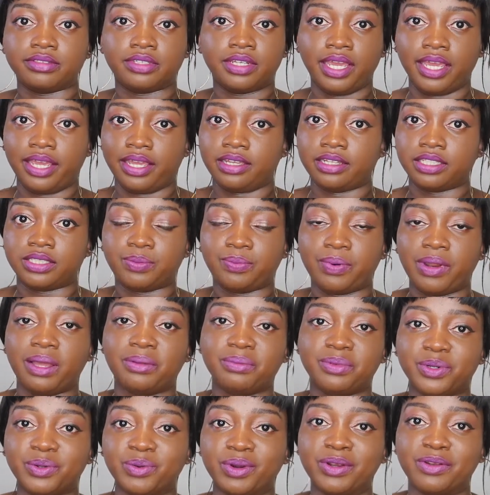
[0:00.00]
like, it's
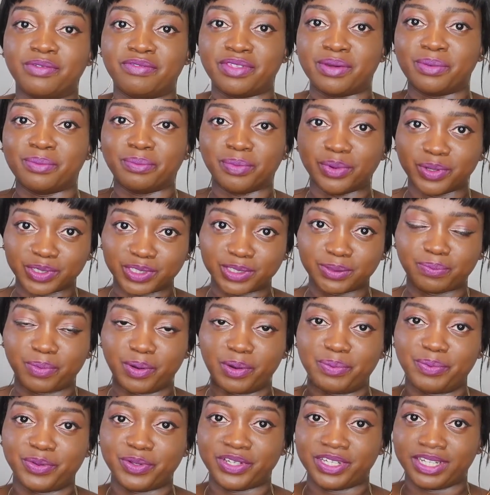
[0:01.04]
probably one of the most
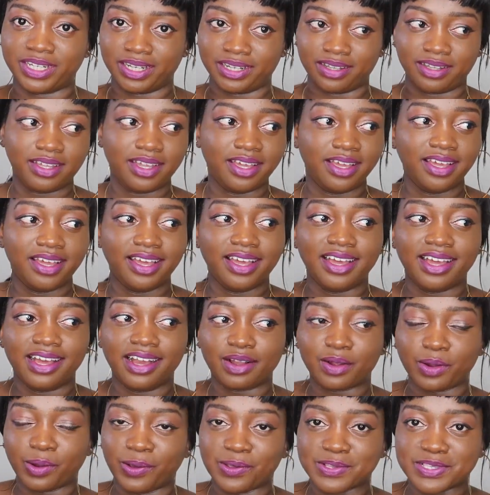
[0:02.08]
popular
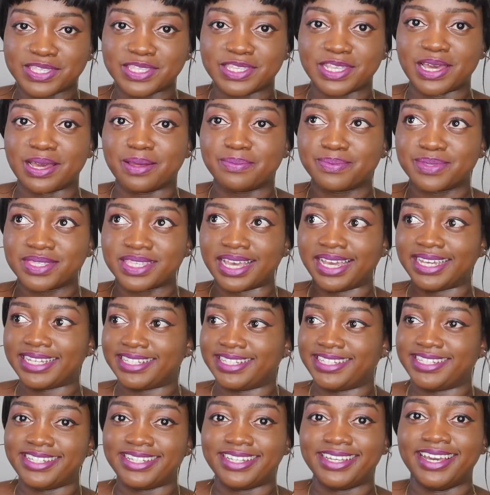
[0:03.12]
concepts,
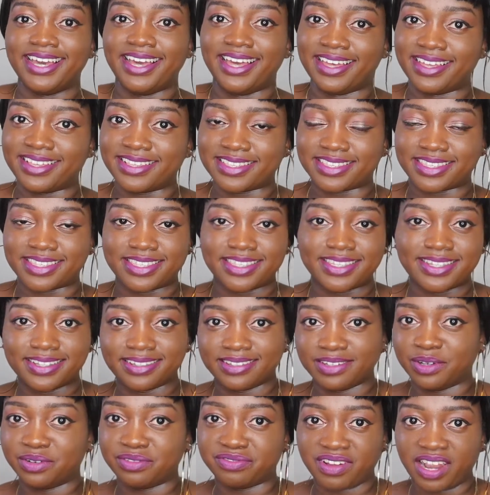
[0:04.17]
ideas
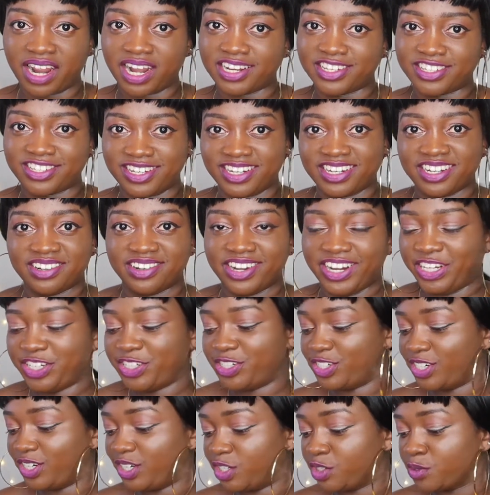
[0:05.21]
of our
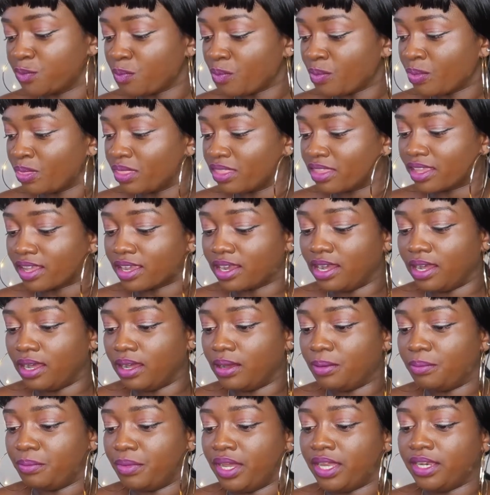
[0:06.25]
generation,
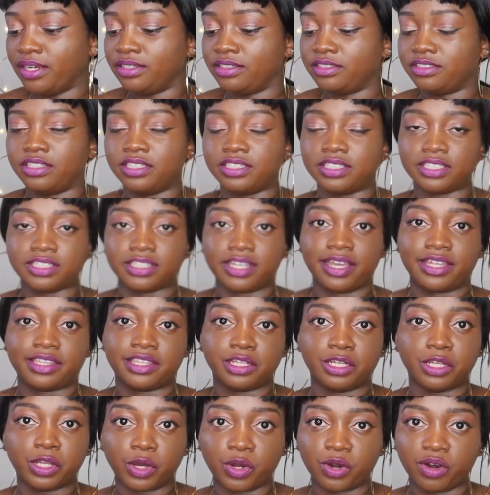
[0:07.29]
and this is like
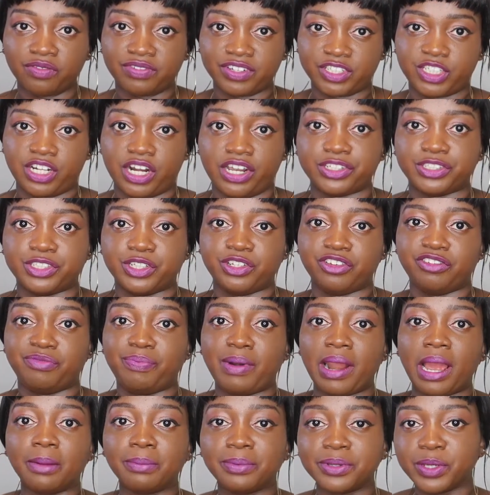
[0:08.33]
the law of attraction. You
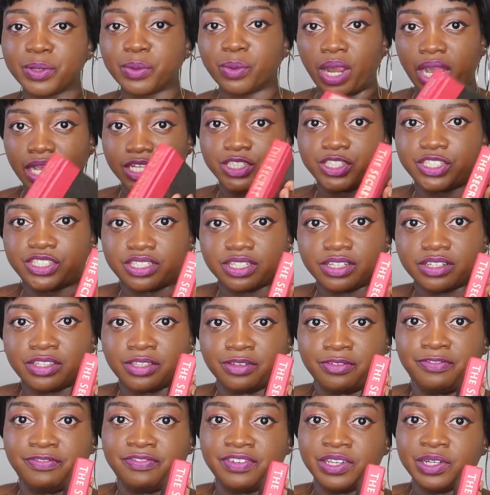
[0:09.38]
probably watched
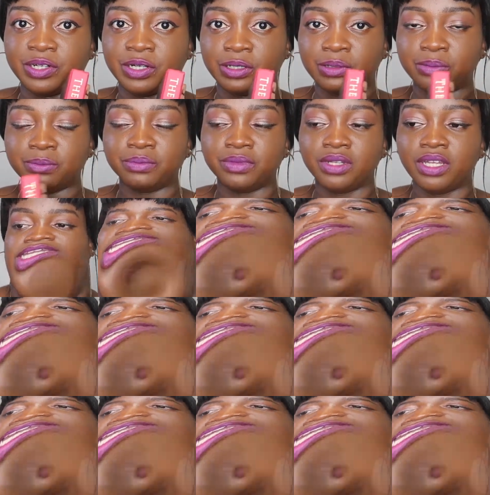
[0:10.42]
the film.